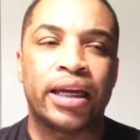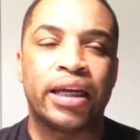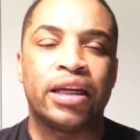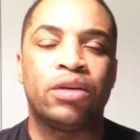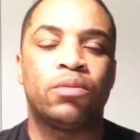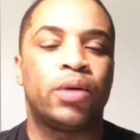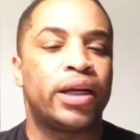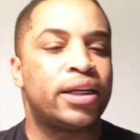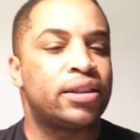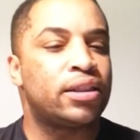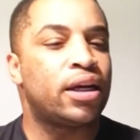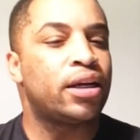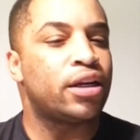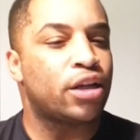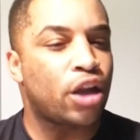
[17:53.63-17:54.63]
than anyone
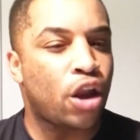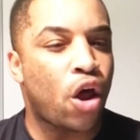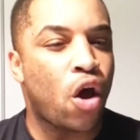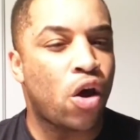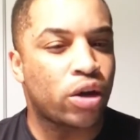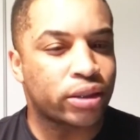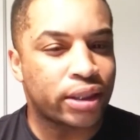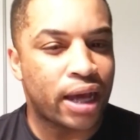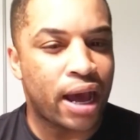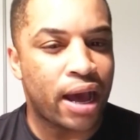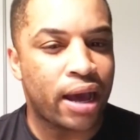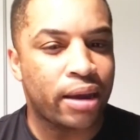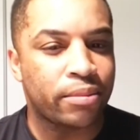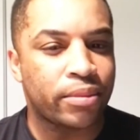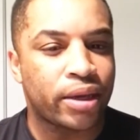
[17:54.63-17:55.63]
has done in a long
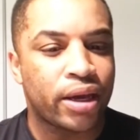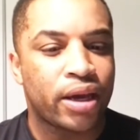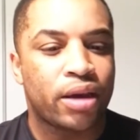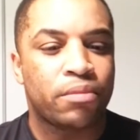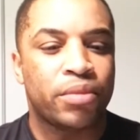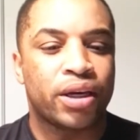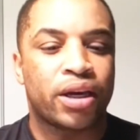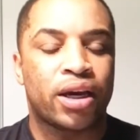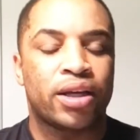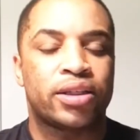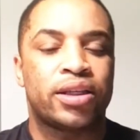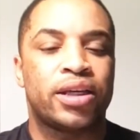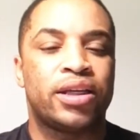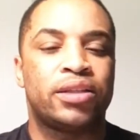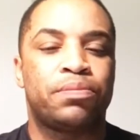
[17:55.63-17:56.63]
time,
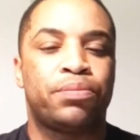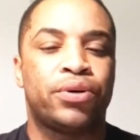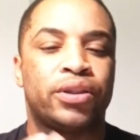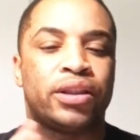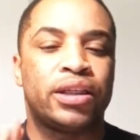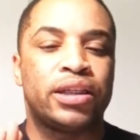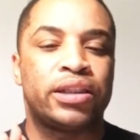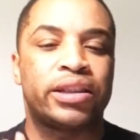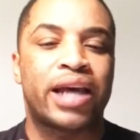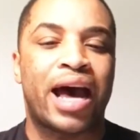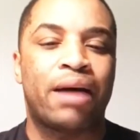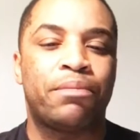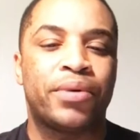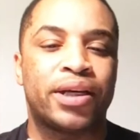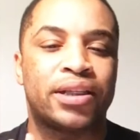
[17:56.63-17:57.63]
because he's put these
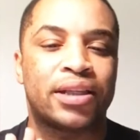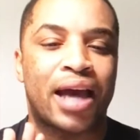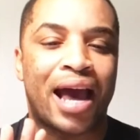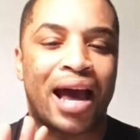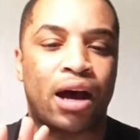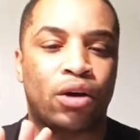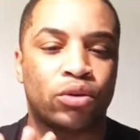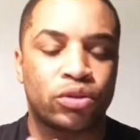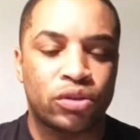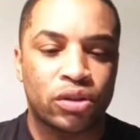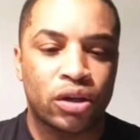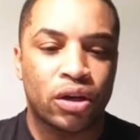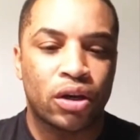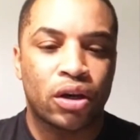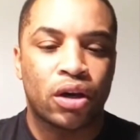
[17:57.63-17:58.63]
topics
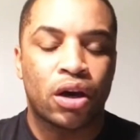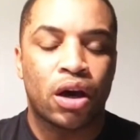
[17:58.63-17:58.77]
out